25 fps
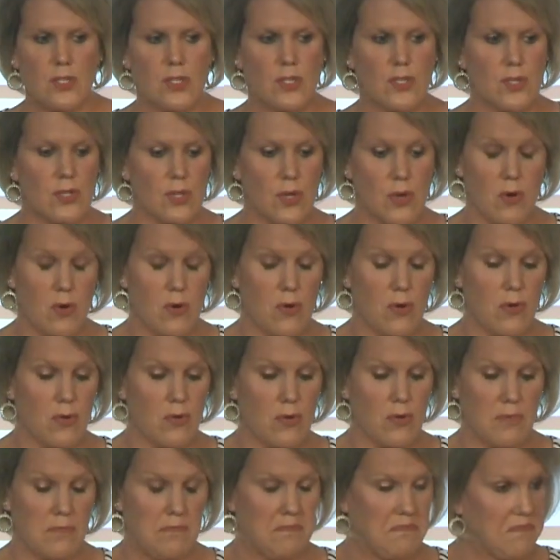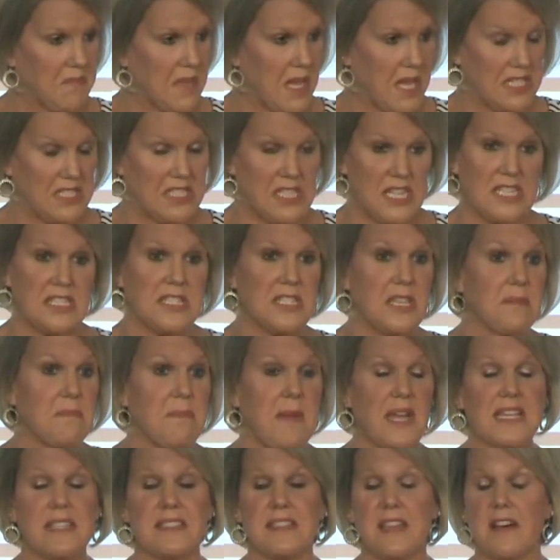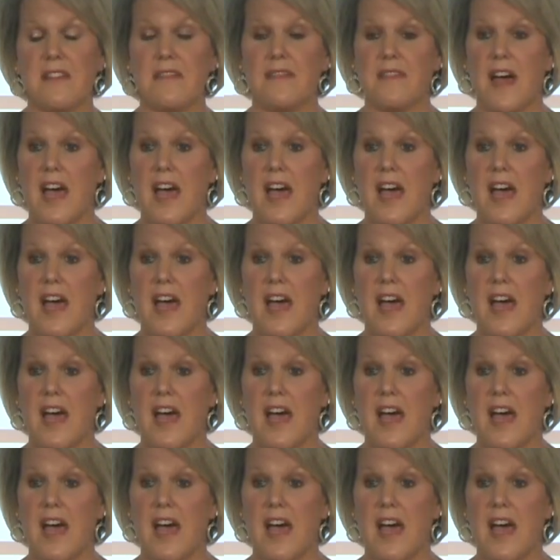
So I dusted myself